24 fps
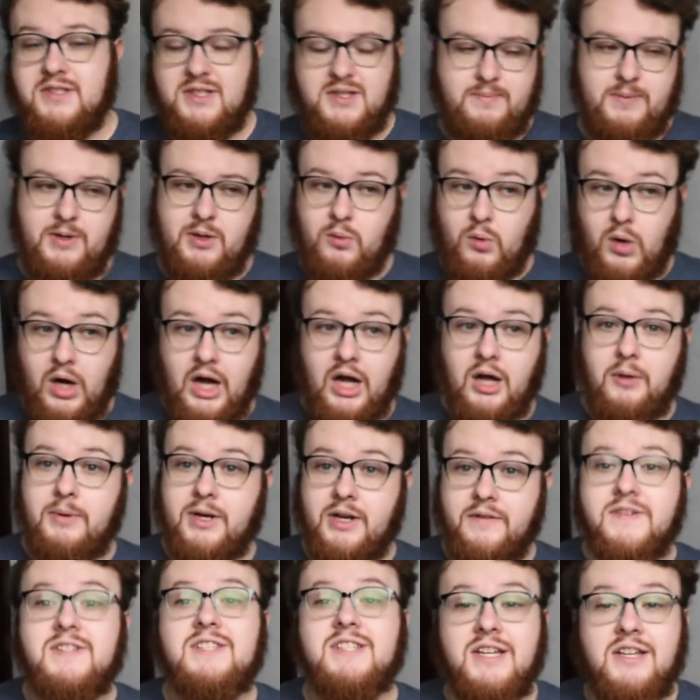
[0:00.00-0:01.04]
It's been a while, but
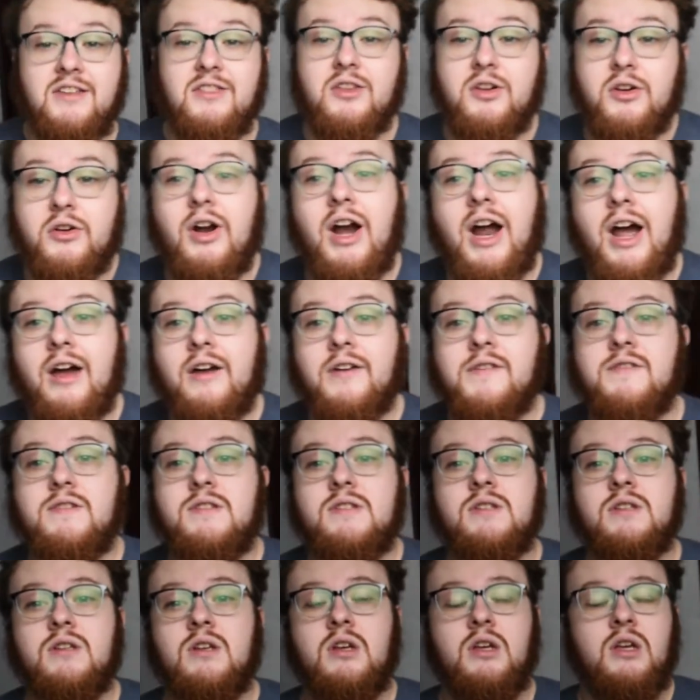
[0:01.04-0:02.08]
I've seen the graphs.